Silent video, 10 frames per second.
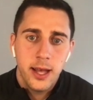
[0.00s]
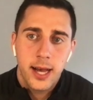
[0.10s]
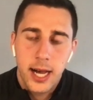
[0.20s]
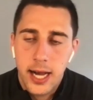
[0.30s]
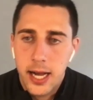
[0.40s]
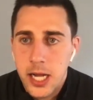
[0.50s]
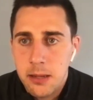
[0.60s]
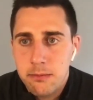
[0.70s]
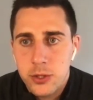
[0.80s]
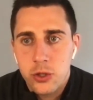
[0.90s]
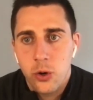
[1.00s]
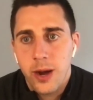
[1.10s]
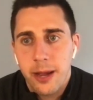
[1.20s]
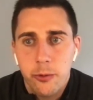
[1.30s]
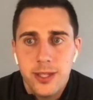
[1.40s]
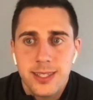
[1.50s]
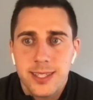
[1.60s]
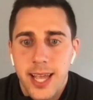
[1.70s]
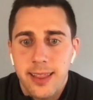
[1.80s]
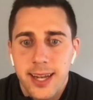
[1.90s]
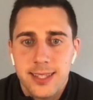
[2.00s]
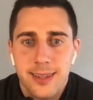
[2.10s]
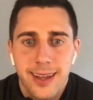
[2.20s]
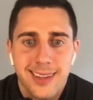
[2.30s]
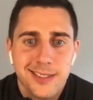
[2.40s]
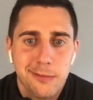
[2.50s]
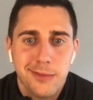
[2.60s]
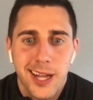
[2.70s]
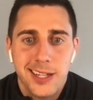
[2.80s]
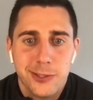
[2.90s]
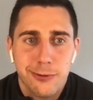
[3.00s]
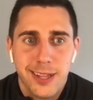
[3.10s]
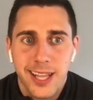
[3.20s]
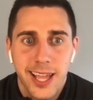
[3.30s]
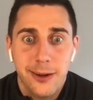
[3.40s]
Uh, so I wouldn't say that it's like some kind of strict, like, hey,